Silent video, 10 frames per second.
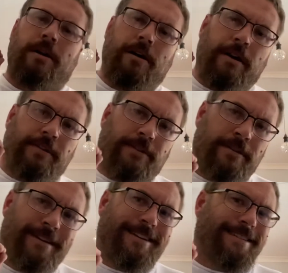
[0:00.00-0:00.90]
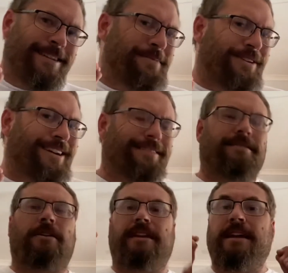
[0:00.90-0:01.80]
In a democratic
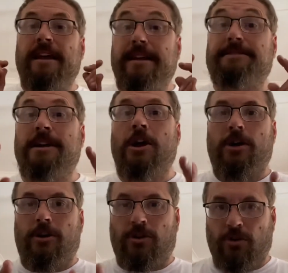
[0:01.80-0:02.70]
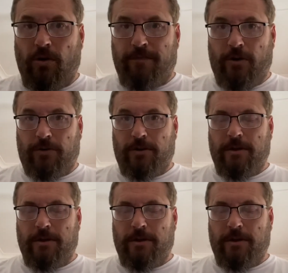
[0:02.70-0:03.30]
society, it's your vote.